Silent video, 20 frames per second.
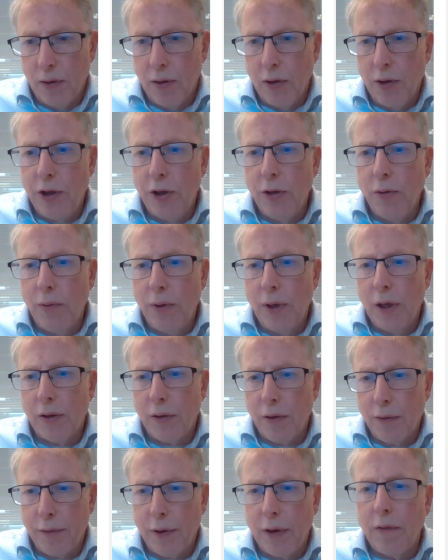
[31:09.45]

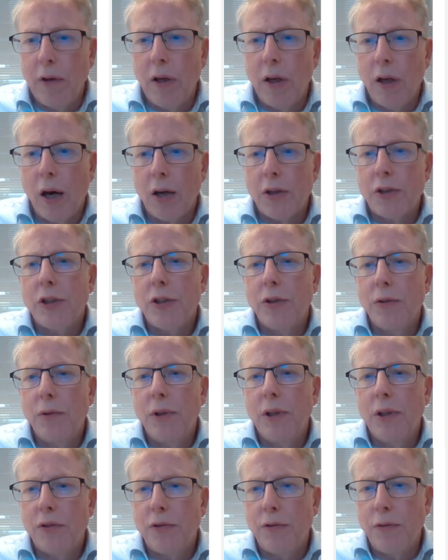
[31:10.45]
unit, a very large
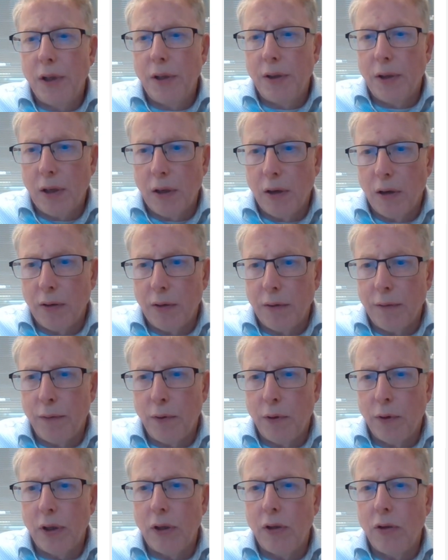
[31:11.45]
unit, treating
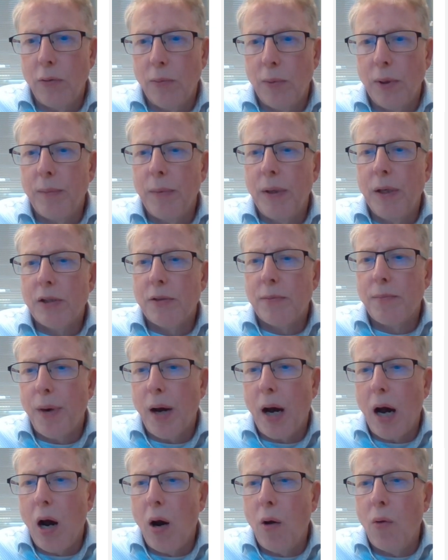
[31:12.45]
140 cubic meters
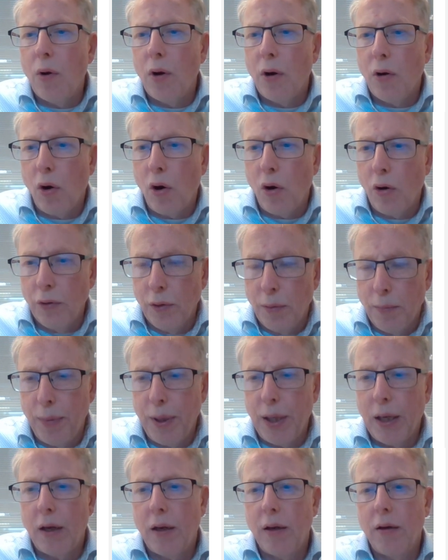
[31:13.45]
per hour on a
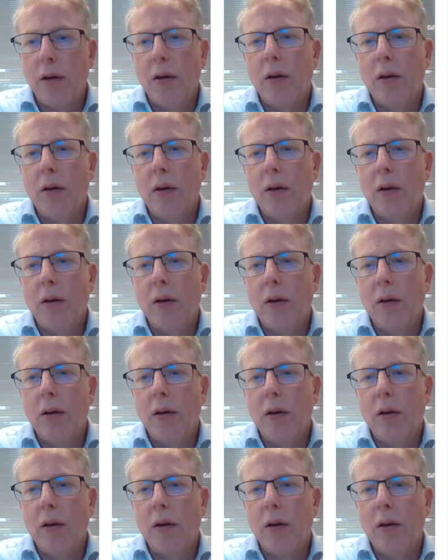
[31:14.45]
big